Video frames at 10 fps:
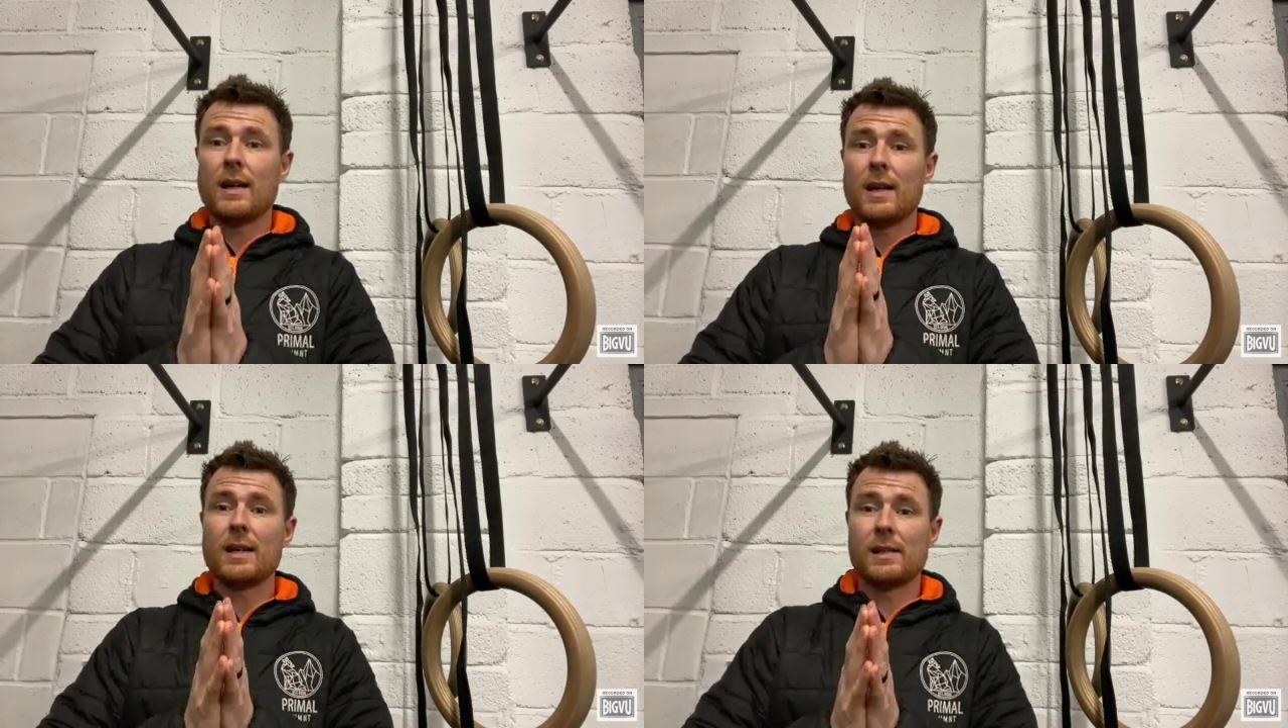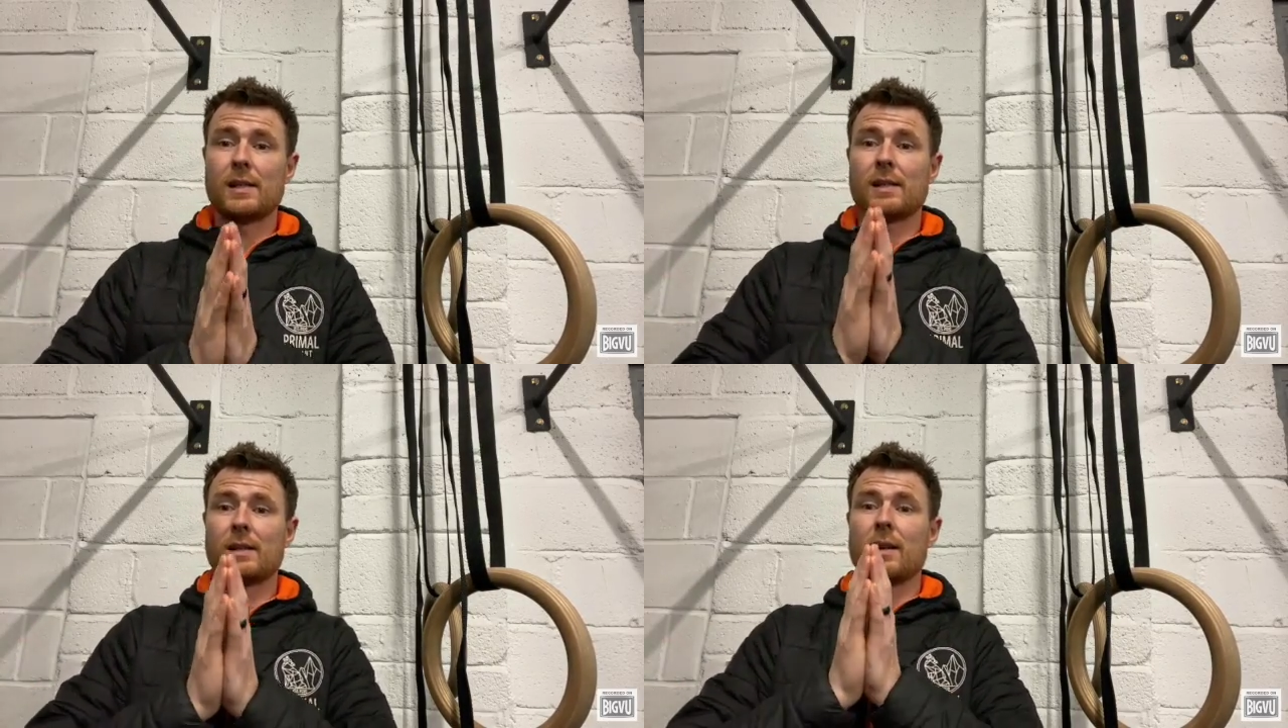
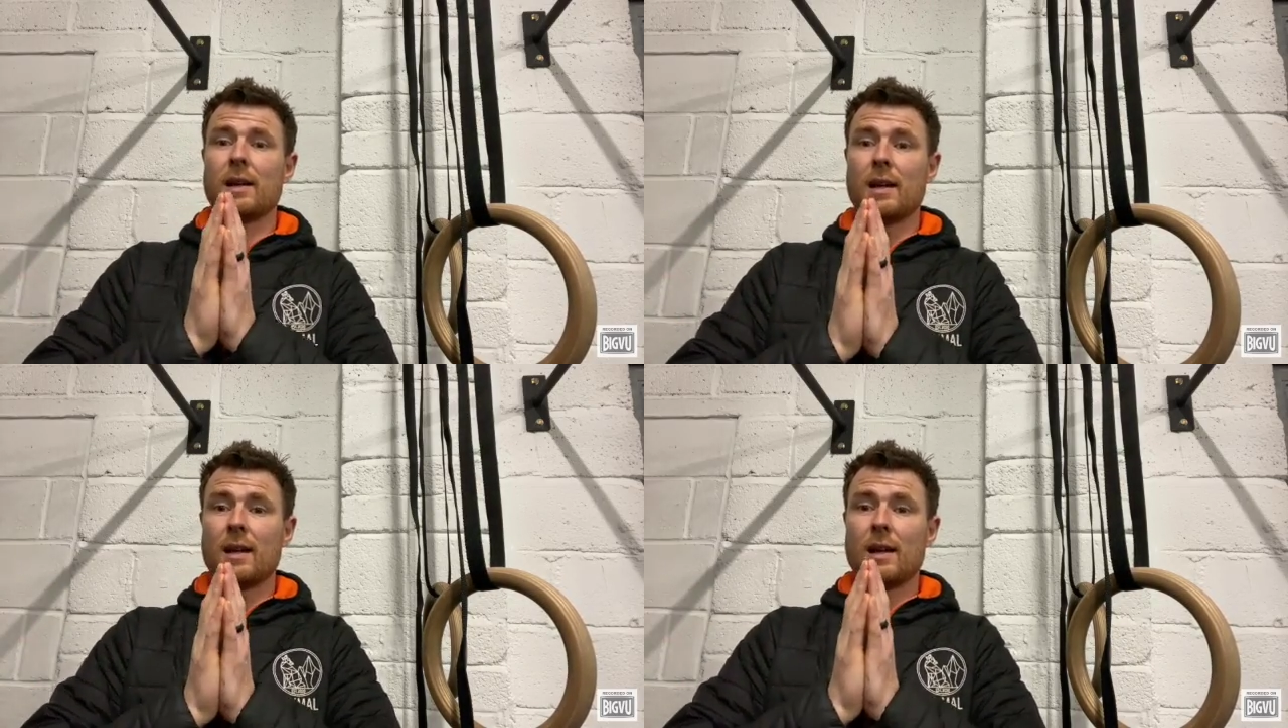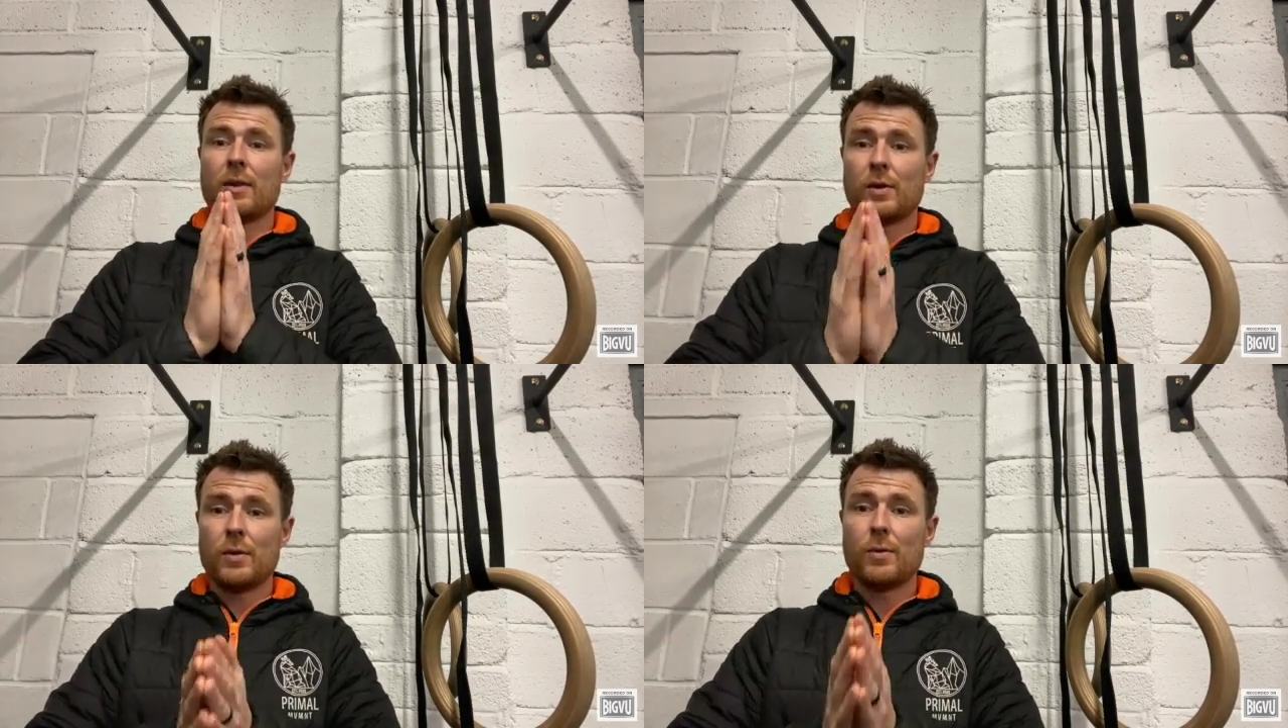is
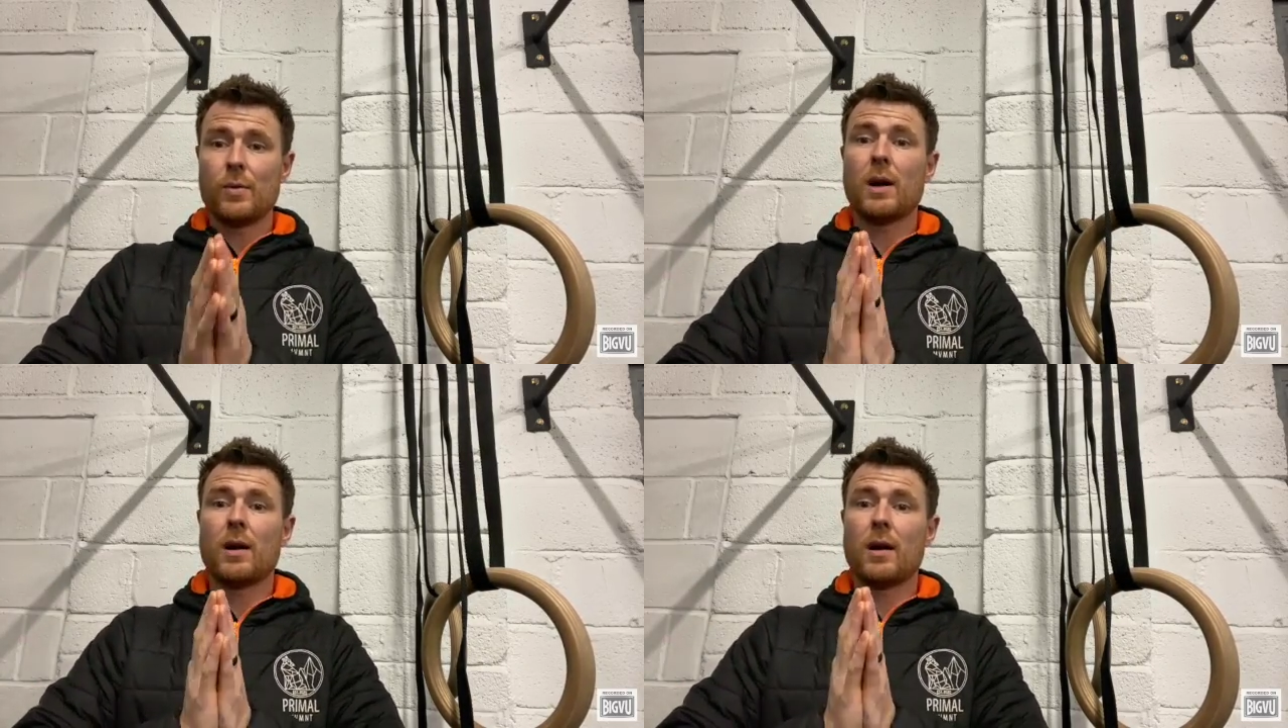to